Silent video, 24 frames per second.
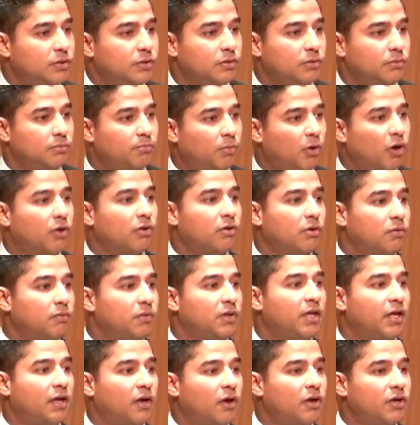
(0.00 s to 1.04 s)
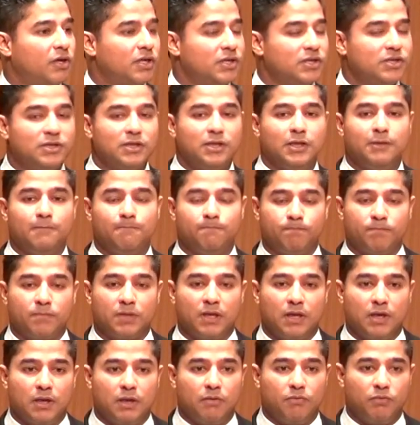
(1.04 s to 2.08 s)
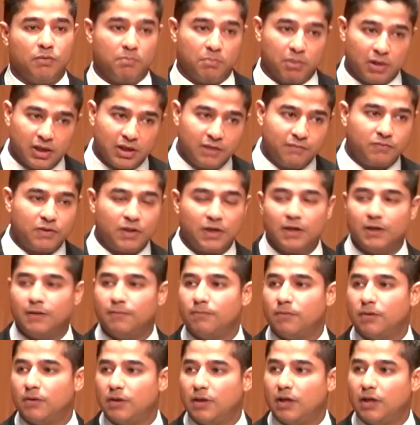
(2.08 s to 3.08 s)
to partner with NRDC. We believed in it.